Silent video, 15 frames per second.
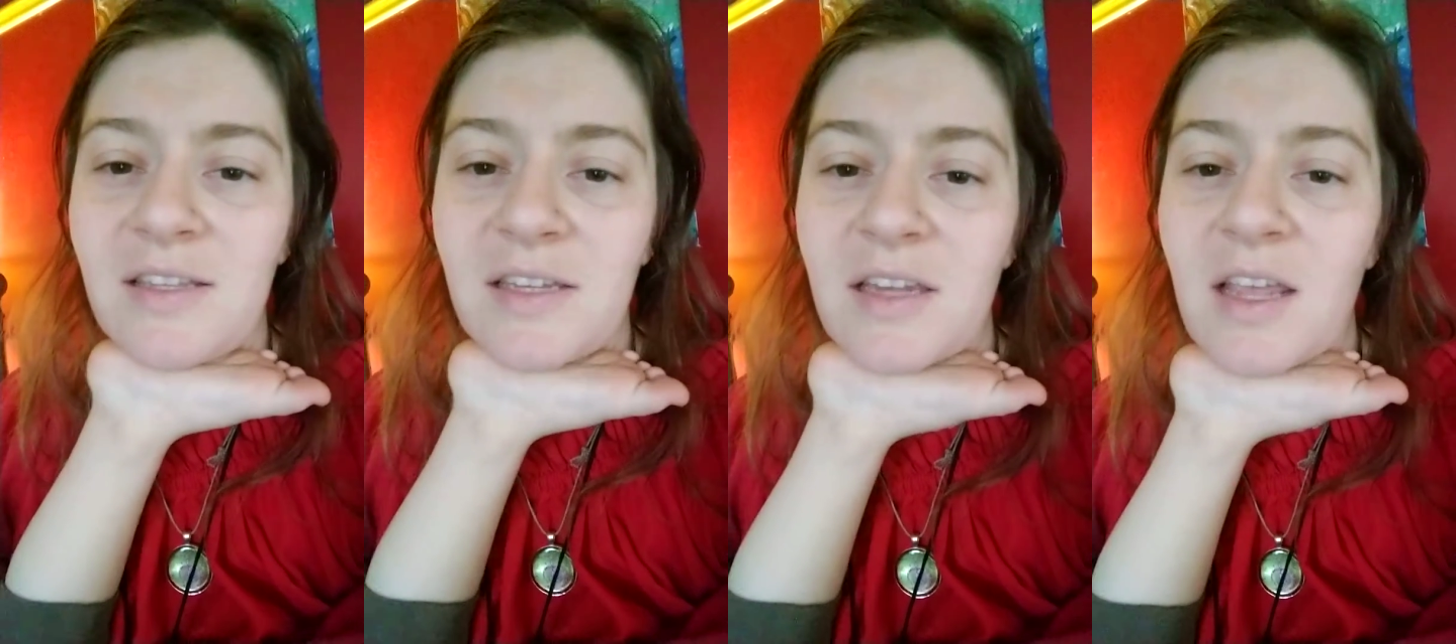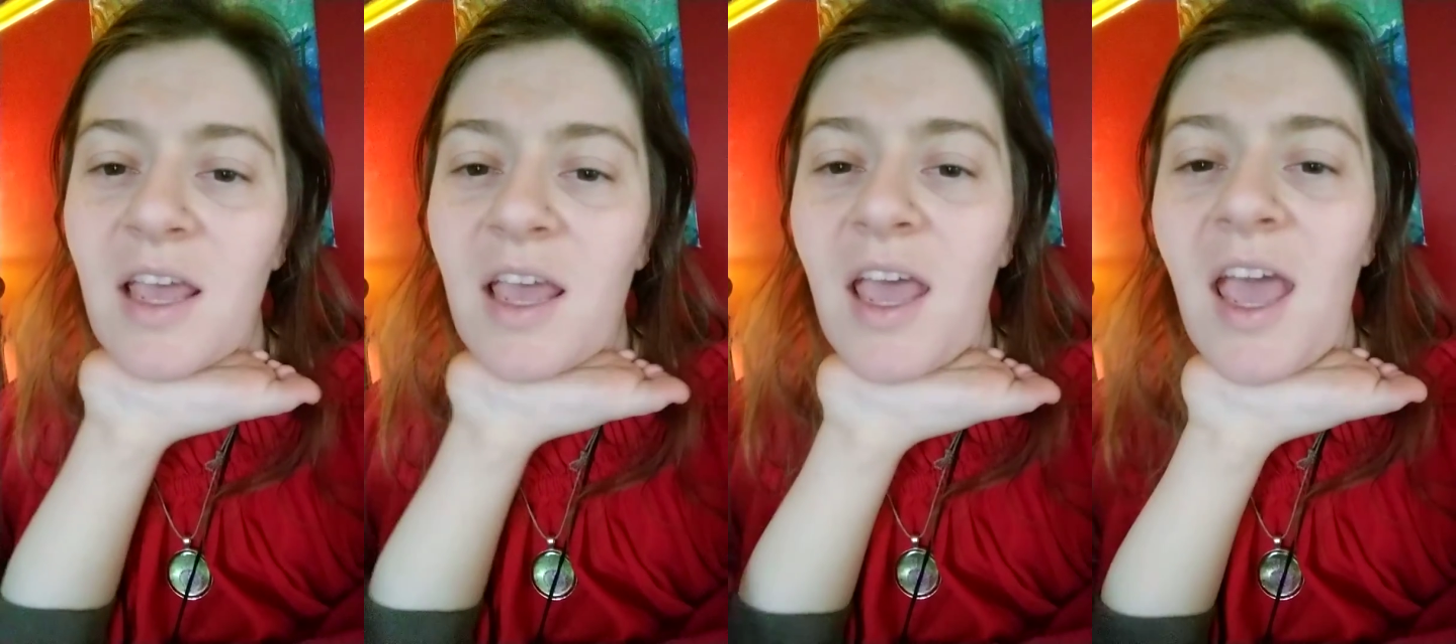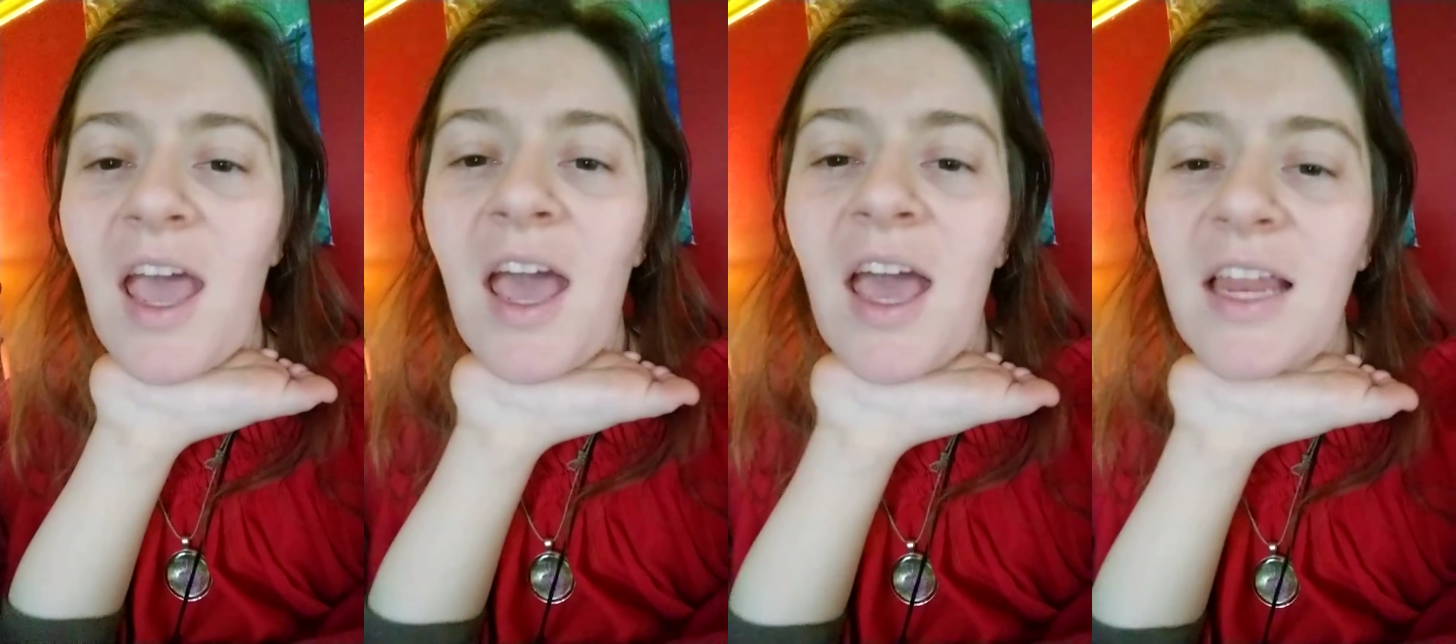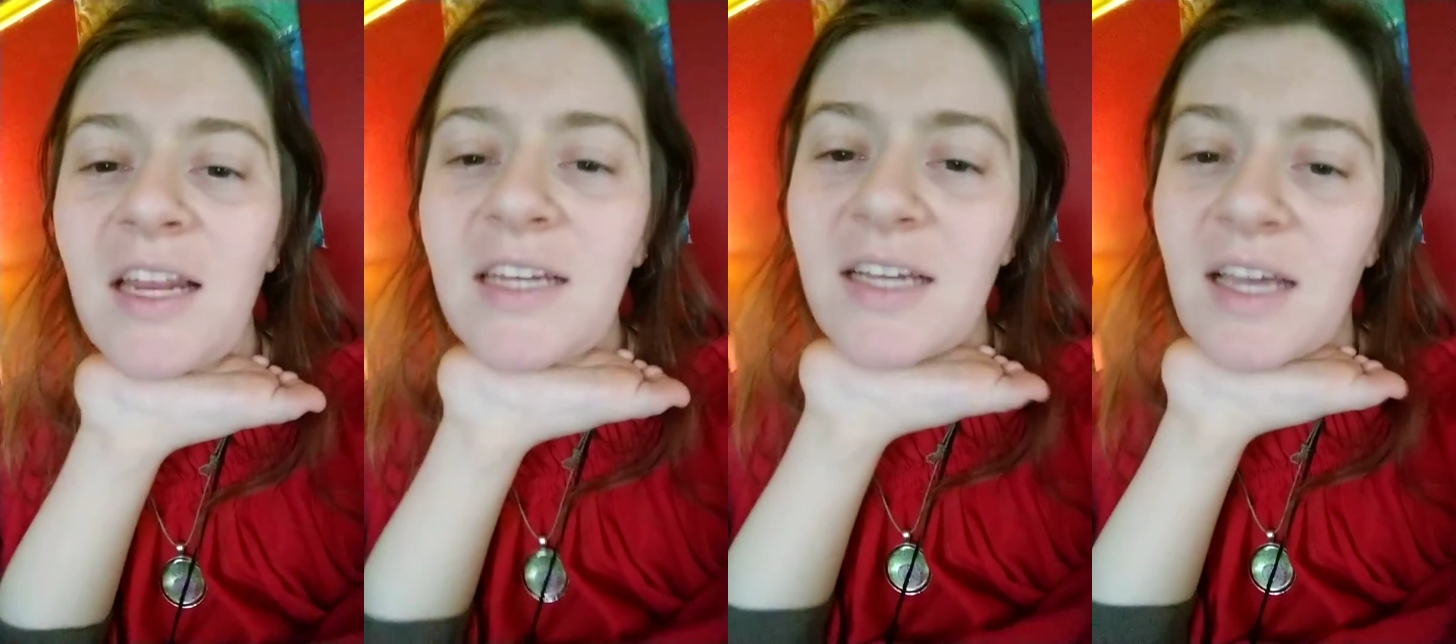and
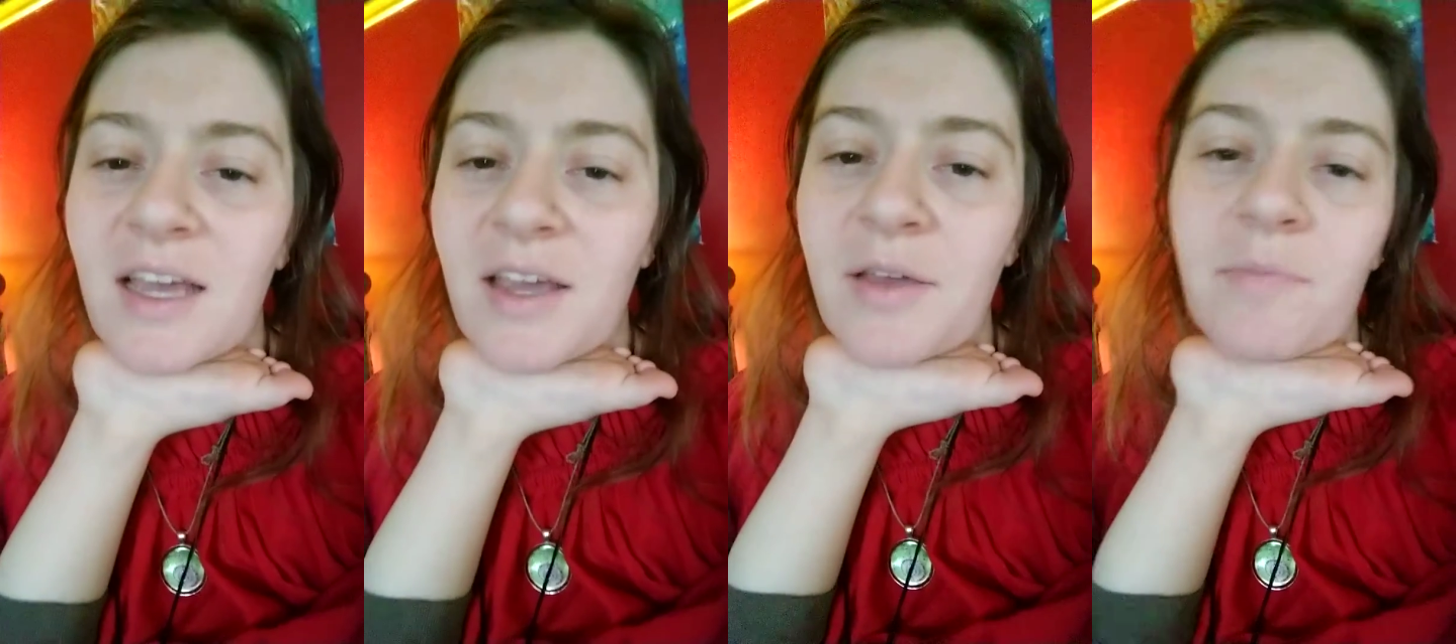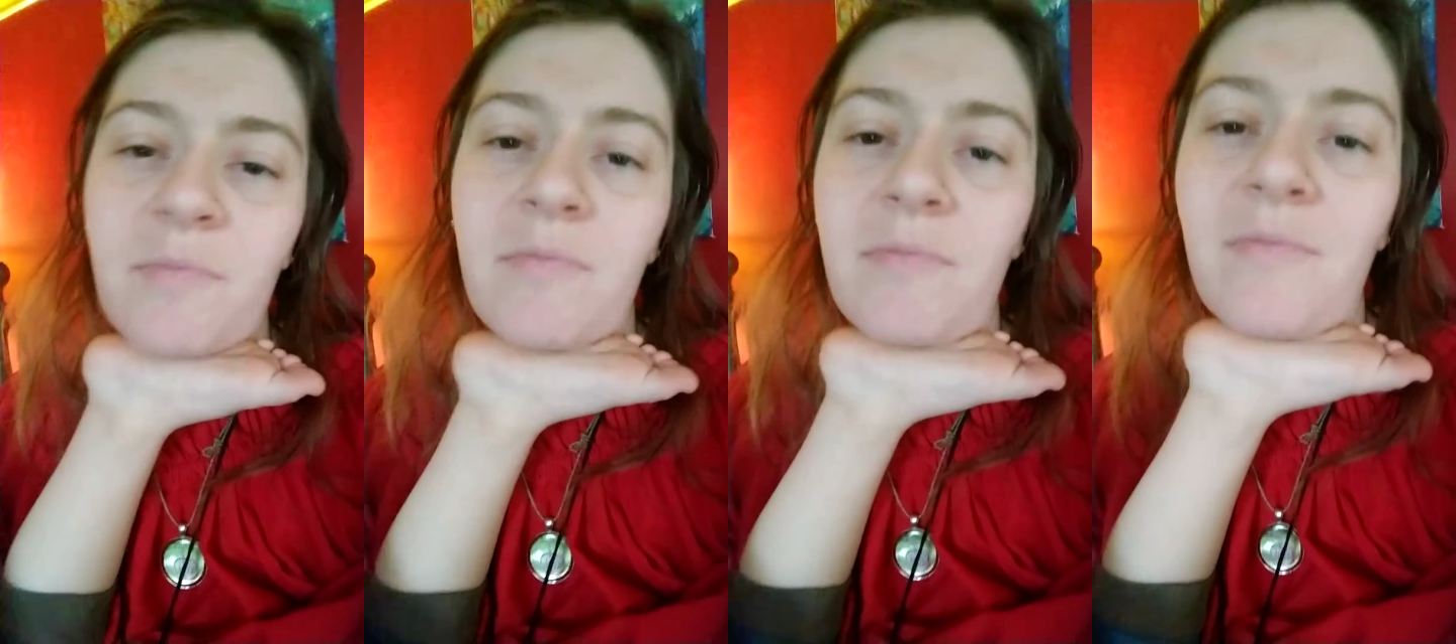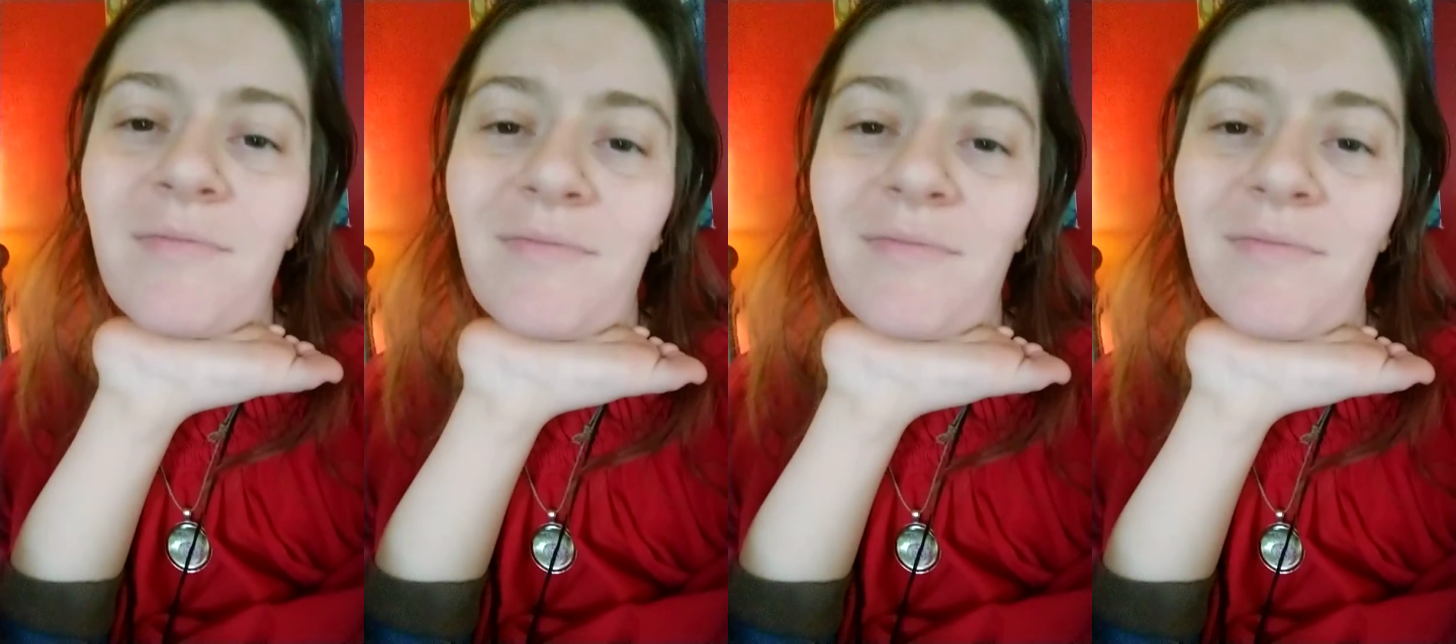anytime